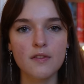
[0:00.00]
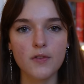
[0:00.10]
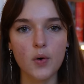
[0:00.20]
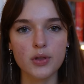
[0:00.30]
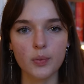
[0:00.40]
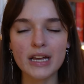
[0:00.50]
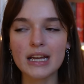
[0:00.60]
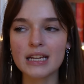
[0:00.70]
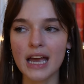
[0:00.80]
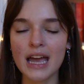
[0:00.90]
for the
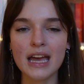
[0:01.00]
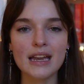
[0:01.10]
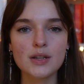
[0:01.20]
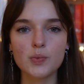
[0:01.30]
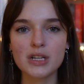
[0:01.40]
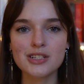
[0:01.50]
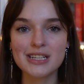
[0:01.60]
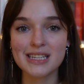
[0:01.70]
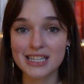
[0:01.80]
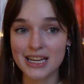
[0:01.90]
week and we'll
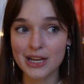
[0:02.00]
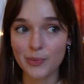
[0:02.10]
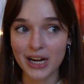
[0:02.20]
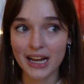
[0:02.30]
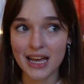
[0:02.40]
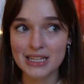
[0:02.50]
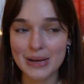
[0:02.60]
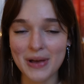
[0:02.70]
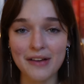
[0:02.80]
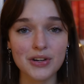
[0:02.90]
just see what I end
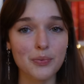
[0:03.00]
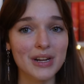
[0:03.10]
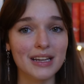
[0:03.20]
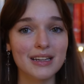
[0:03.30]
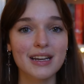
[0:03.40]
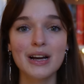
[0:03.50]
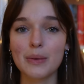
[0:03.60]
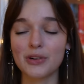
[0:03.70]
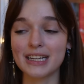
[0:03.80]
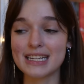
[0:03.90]
up having to read.
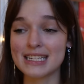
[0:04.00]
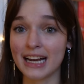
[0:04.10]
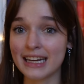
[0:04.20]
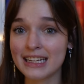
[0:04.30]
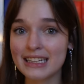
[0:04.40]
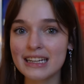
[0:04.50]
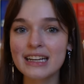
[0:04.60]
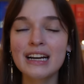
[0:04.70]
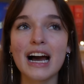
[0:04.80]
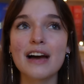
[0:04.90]
Really excited.
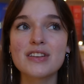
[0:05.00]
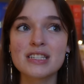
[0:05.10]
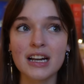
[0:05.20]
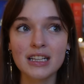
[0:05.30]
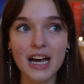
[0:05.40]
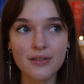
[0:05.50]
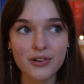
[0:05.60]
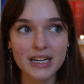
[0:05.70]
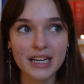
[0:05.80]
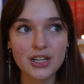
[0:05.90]
I haven't done a lot of
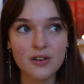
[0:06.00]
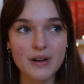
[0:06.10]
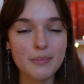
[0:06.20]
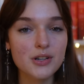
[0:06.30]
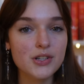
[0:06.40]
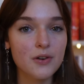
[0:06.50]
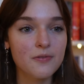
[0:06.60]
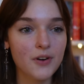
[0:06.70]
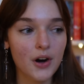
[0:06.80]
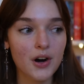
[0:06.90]
reading in November so
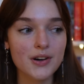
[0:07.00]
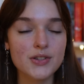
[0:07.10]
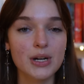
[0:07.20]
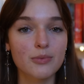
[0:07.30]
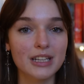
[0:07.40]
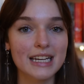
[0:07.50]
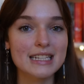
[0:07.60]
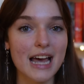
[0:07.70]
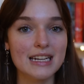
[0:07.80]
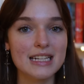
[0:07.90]
far, so I'm really
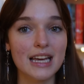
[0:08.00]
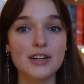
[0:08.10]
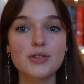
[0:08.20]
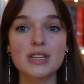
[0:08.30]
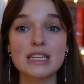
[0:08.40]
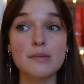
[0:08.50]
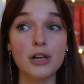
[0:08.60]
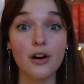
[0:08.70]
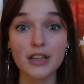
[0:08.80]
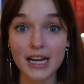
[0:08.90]
excited to get into the
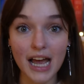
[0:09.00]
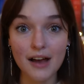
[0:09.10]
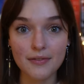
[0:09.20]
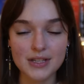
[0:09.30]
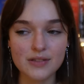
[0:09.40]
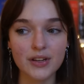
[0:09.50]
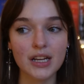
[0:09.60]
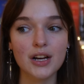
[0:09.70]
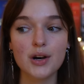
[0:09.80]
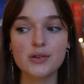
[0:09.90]
TBR that I have for this
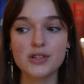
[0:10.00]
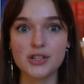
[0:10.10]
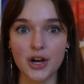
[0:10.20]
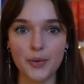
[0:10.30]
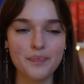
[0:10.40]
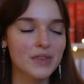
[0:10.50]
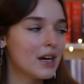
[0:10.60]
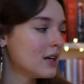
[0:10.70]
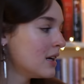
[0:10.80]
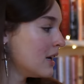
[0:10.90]
video. So
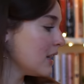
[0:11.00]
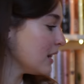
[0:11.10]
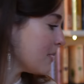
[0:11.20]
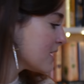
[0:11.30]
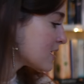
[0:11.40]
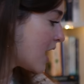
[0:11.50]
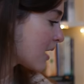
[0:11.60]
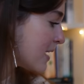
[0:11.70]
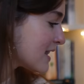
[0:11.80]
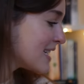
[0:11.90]
let me talk
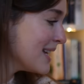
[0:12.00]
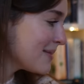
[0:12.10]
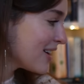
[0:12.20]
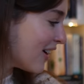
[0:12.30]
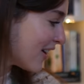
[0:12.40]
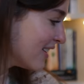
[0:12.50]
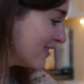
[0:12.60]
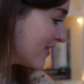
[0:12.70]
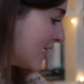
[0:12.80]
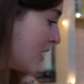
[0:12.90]
about the TBR.
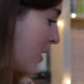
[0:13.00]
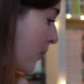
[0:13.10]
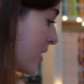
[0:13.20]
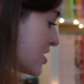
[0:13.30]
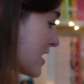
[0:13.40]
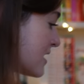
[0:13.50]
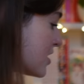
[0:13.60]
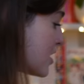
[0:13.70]
Which is,